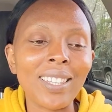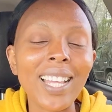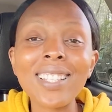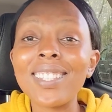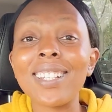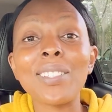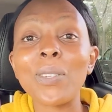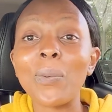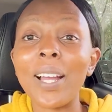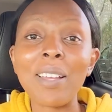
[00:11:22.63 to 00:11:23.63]
That's the
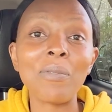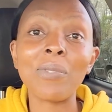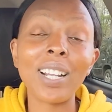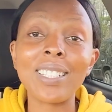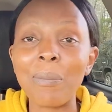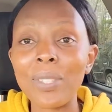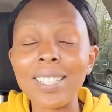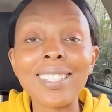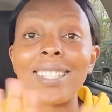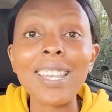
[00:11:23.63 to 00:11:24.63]
reason why, in fact, I'm
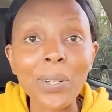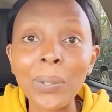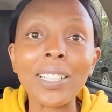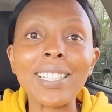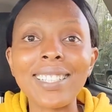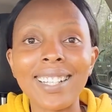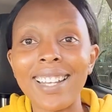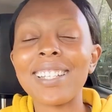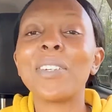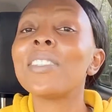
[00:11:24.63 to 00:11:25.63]
just saying all this right now.